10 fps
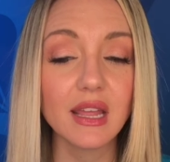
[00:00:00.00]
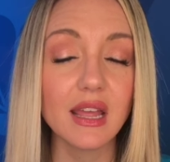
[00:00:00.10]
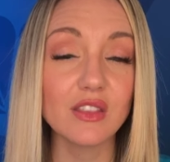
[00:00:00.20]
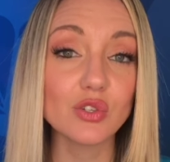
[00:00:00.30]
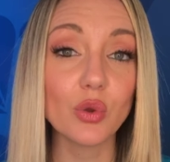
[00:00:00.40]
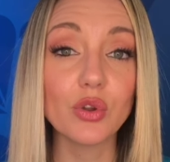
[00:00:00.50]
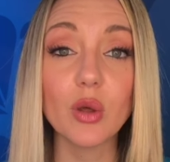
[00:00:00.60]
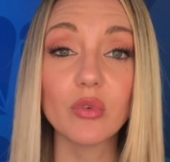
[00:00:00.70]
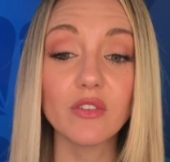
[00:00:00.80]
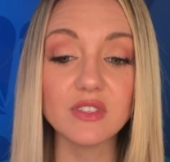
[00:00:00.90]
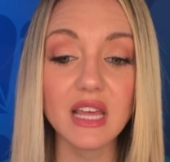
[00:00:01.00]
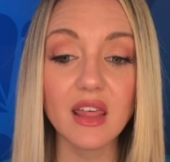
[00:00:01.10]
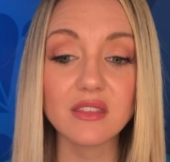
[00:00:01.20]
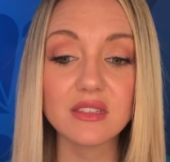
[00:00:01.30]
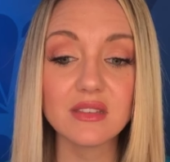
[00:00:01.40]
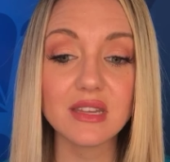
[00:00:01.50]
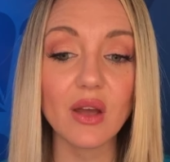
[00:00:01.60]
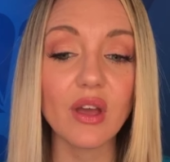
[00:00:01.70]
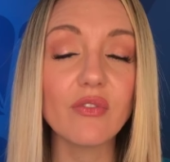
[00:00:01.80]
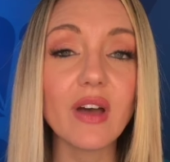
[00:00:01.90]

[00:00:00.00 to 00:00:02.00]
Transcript: The total number of deaths is now at